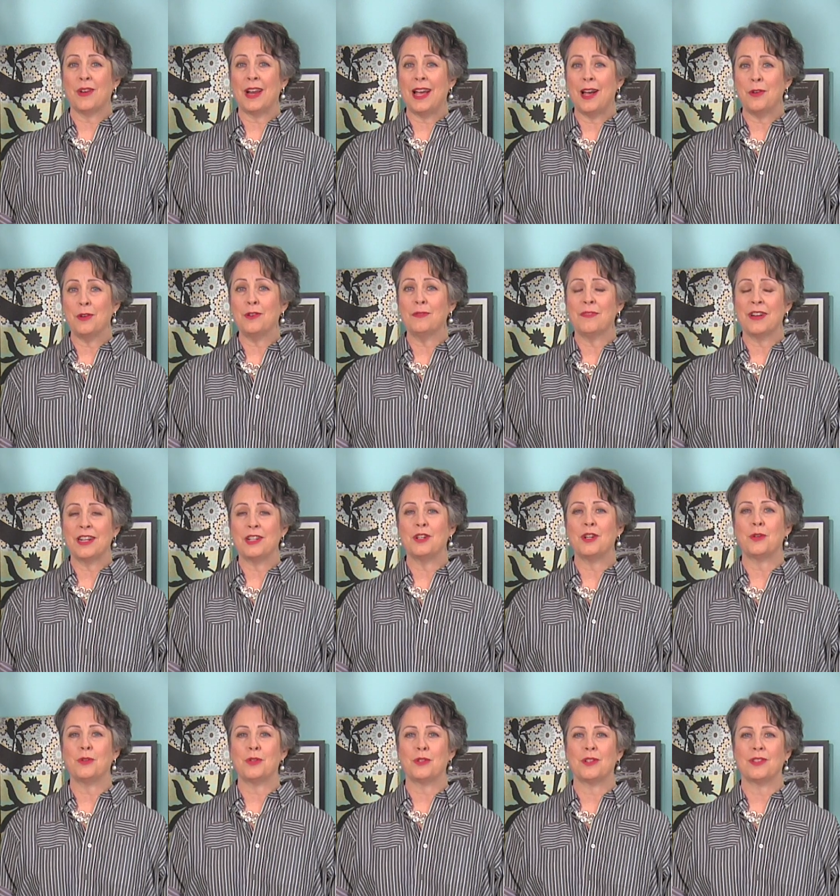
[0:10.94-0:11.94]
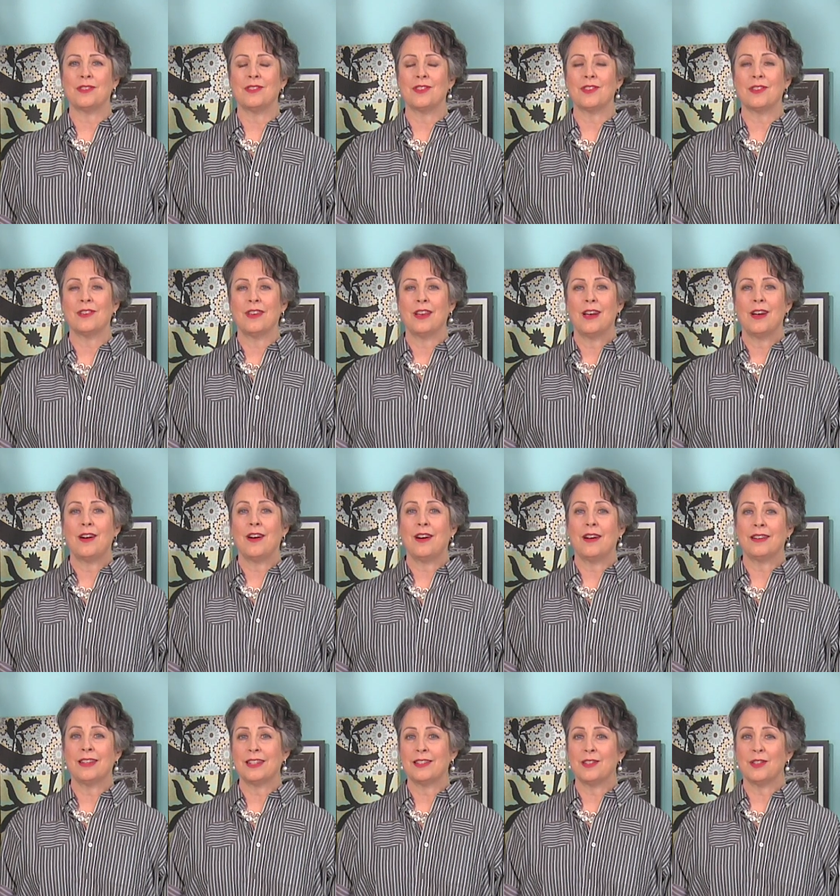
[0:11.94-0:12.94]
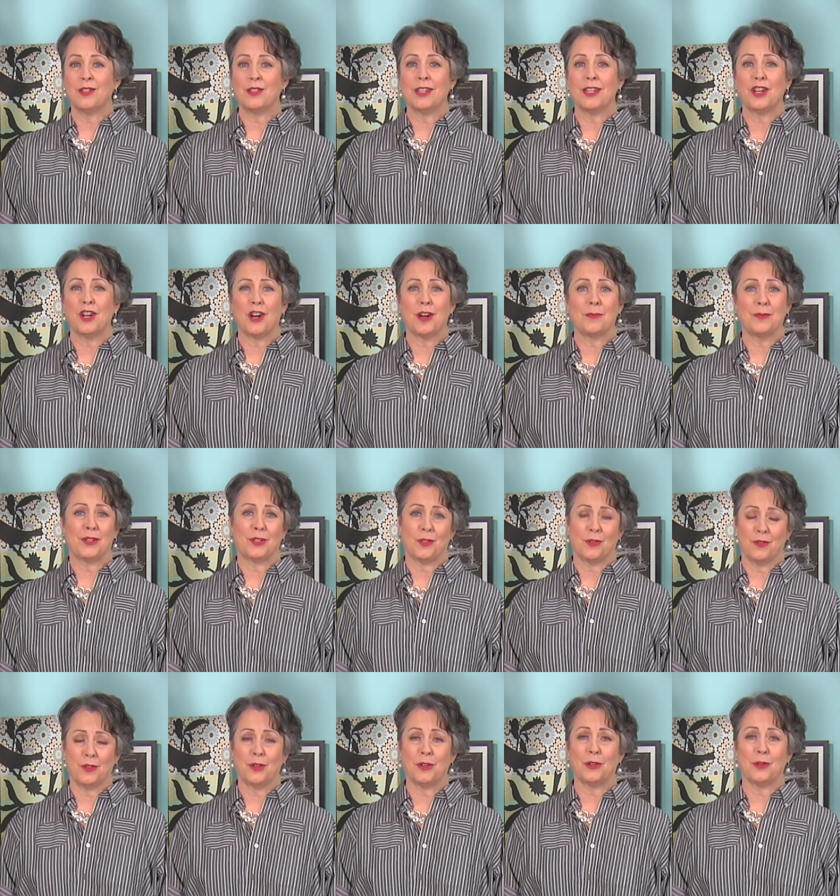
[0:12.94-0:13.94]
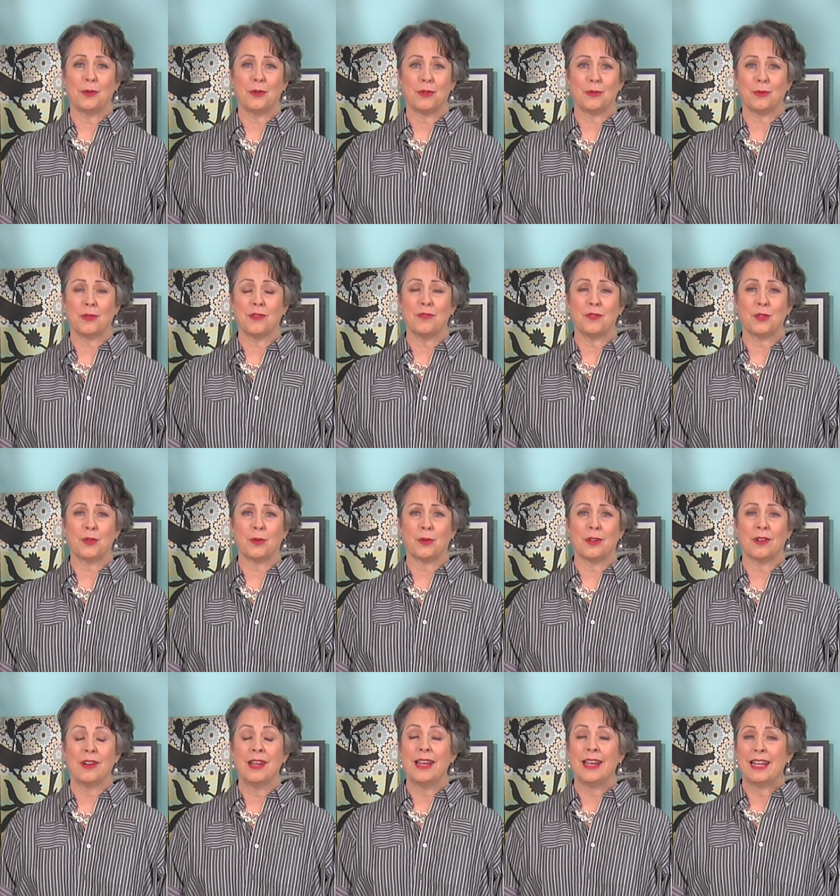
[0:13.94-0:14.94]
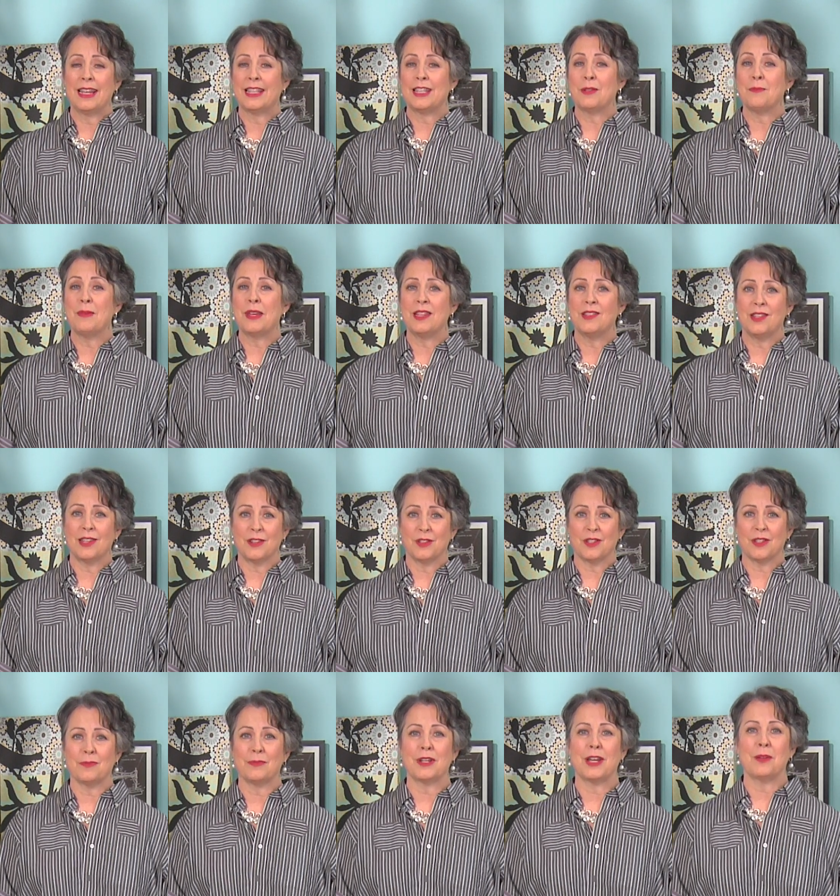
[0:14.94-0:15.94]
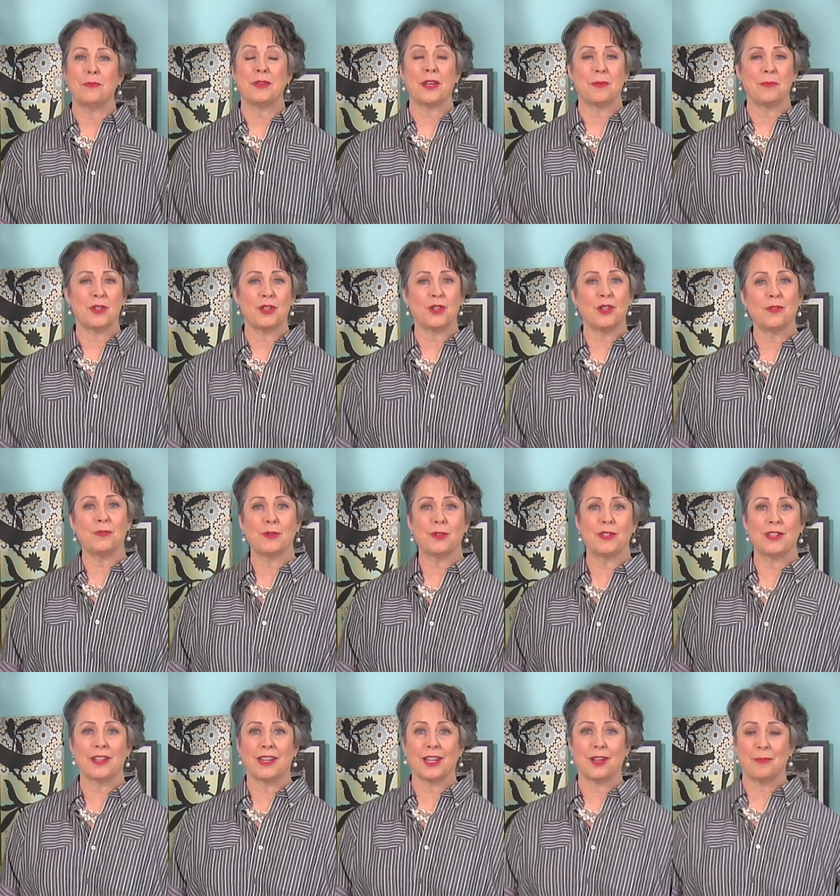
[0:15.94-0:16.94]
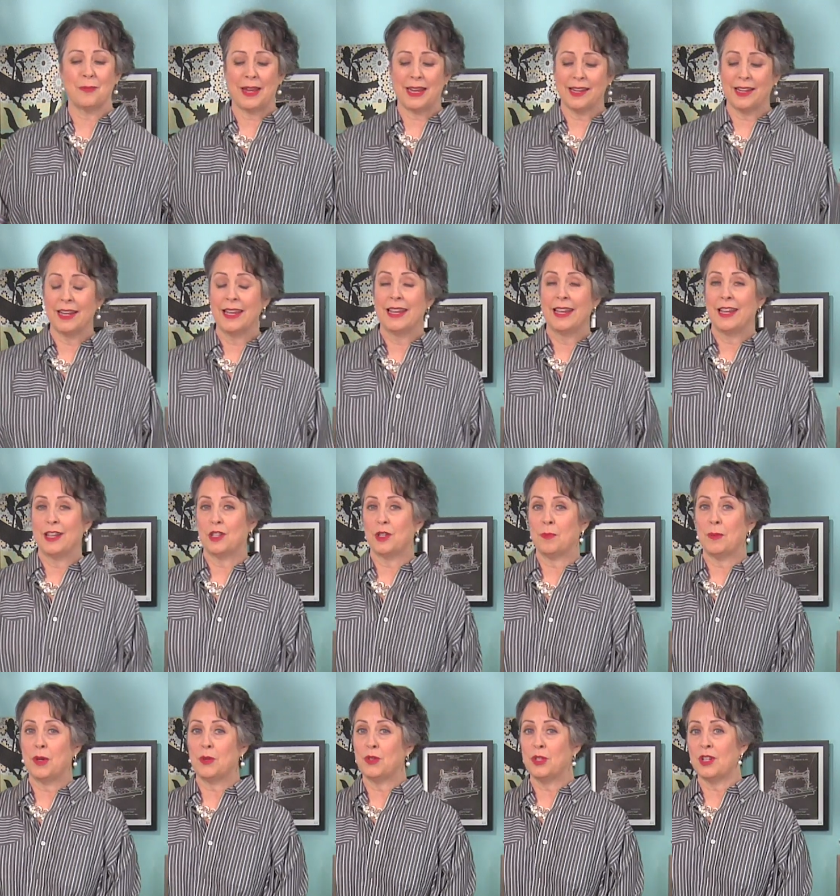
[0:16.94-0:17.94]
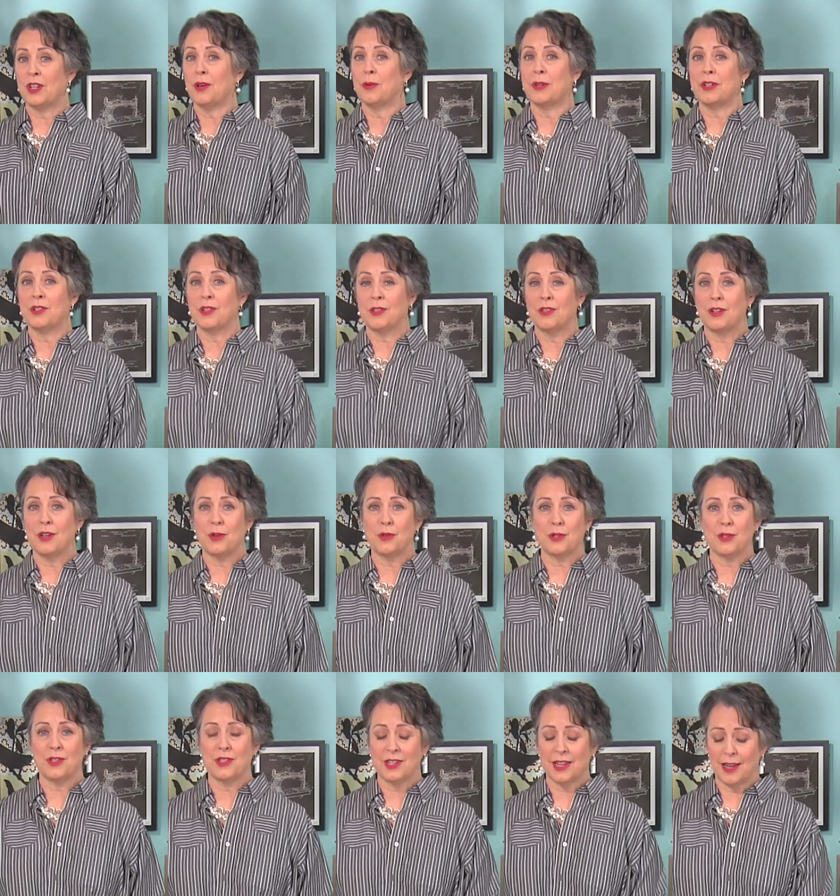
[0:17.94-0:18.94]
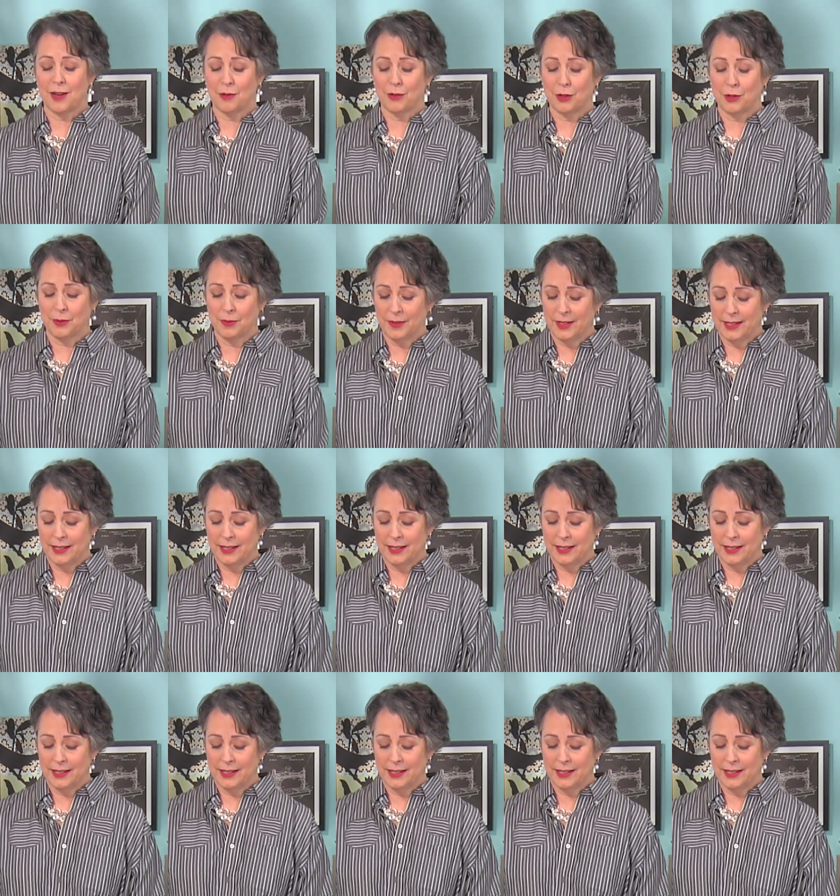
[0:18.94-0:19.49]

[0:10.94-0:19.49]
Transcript: how to find notions on existing garments if you go to a thrift store. It's amazing sometimes how much difference it can make as opposed to going to the notions counter.